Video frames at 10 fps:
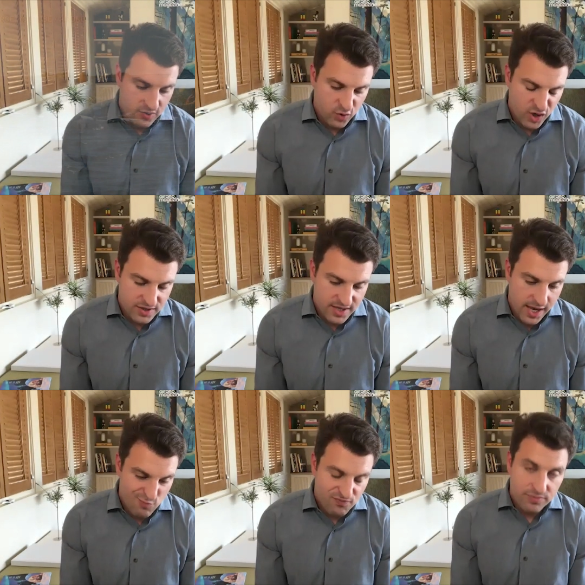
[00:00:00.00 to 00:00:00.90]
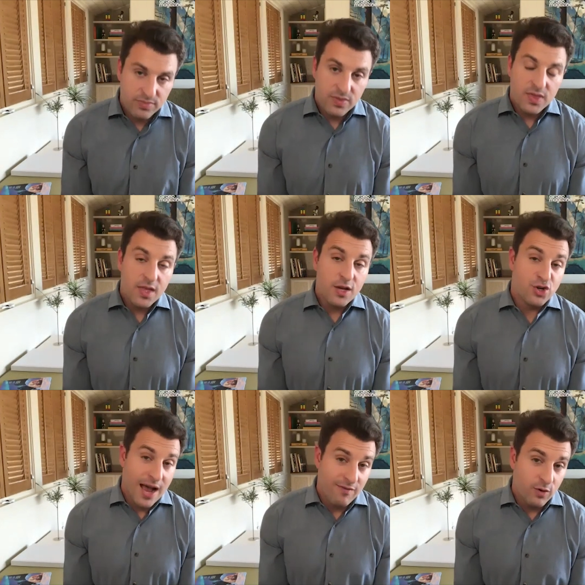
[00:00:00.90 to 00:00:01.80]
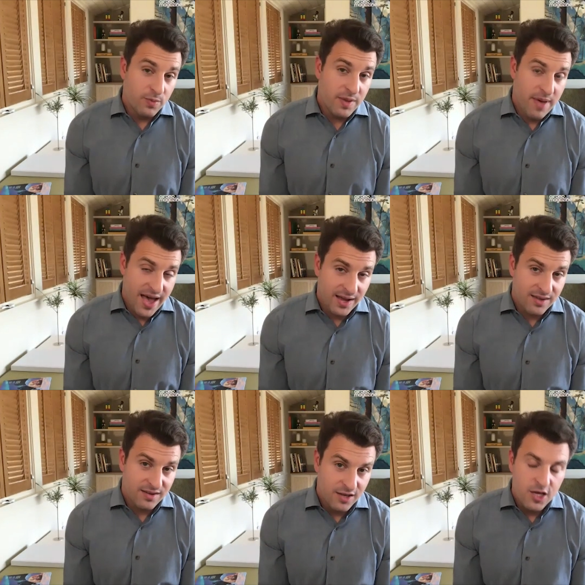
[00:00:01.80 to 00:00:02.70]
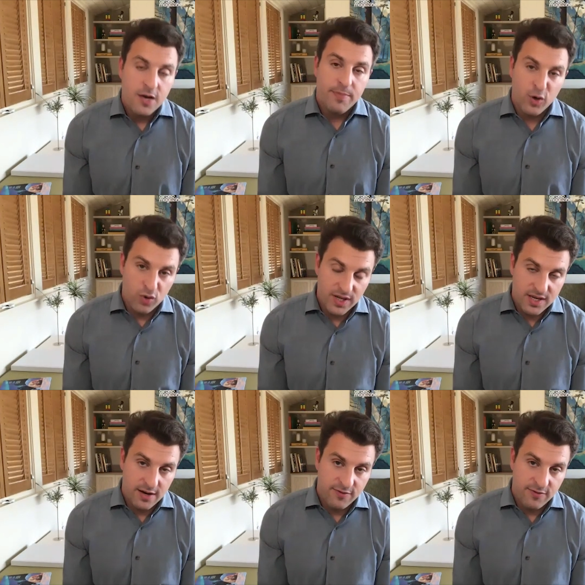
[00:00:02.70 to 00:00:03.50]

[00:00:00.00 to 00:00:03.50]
i'll say travel will be back but it will look different